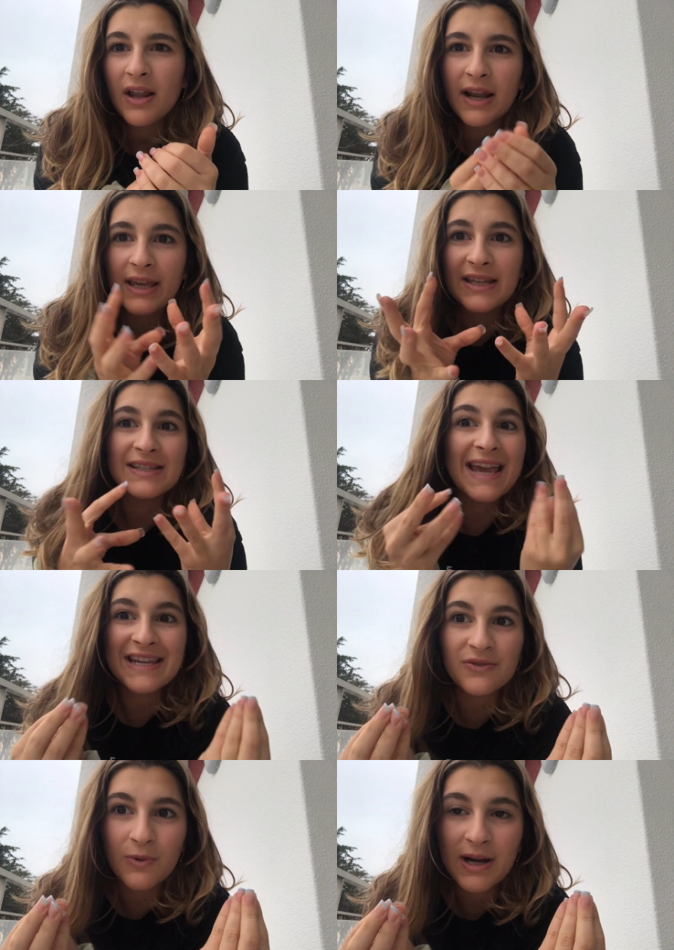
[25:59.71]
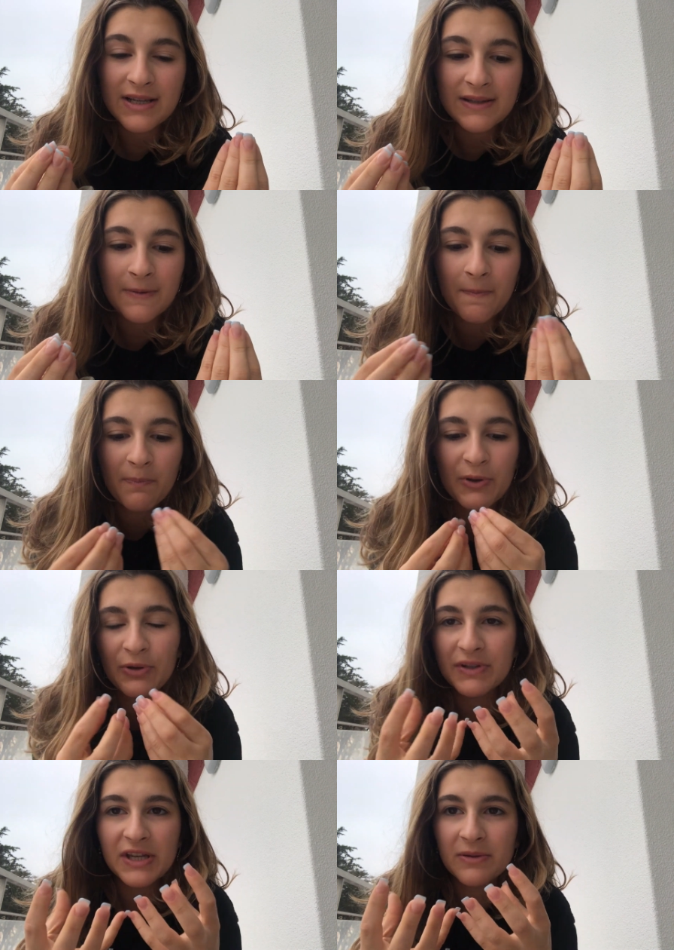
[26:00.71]
like taste wise, but not
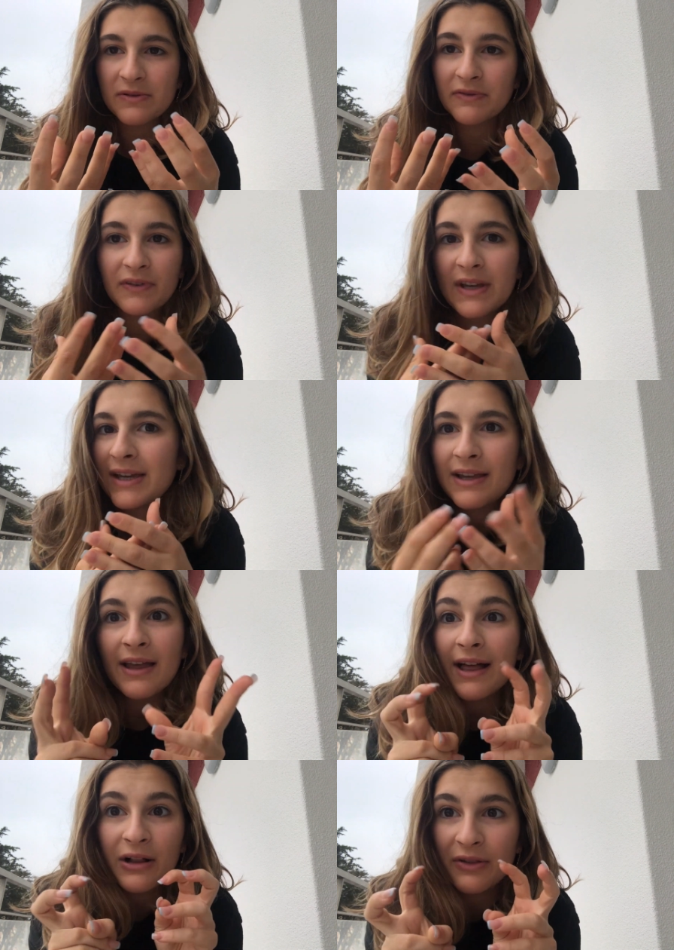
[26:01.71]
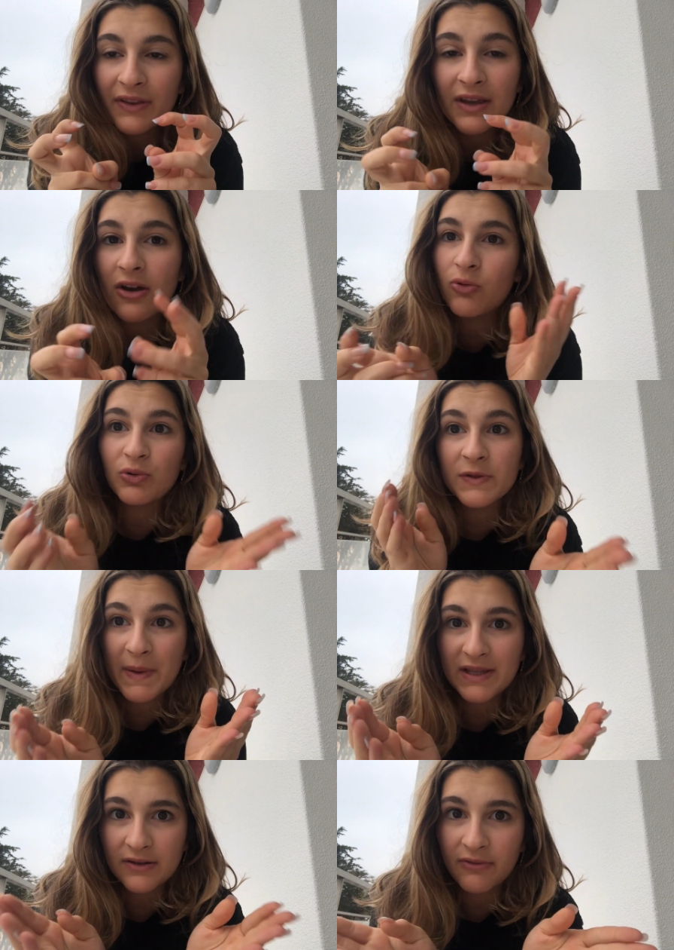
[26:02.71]
in terms of healthier or what's
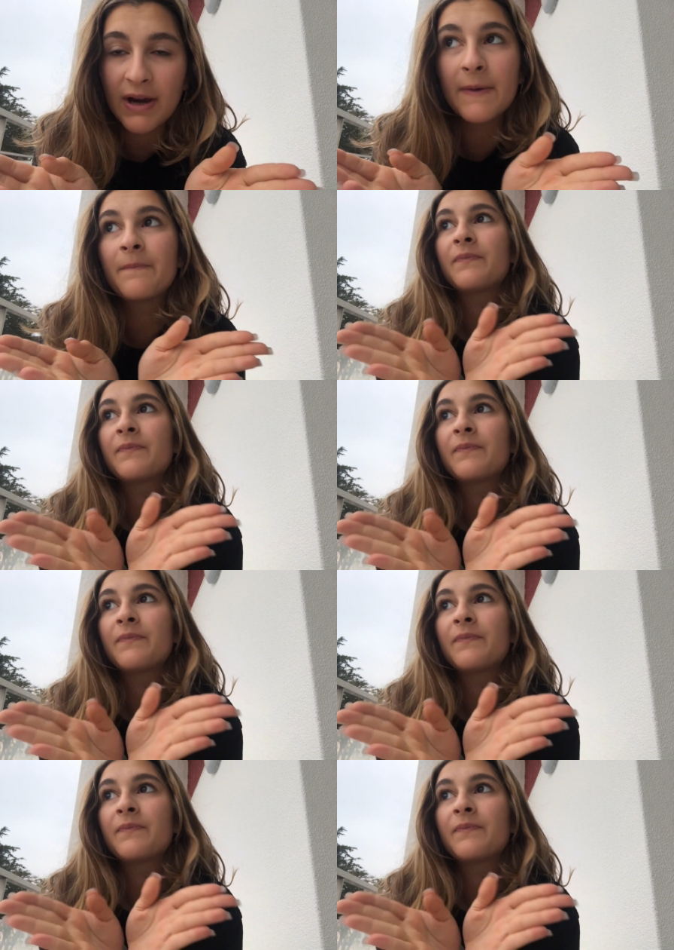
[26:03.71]
better, right?